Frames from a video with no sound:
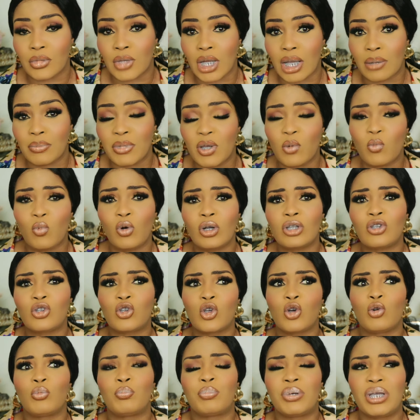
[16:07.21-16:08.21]
I mean, what's
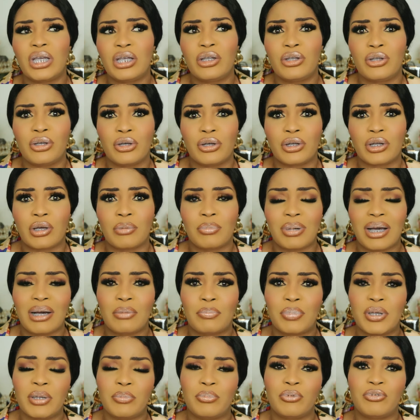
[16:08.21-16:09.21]
your opinion
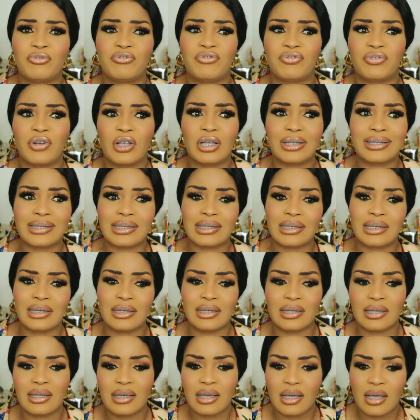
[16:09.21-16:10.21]
about people
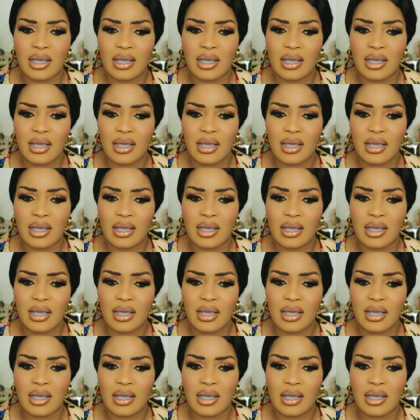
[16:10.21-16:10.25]
flaunting,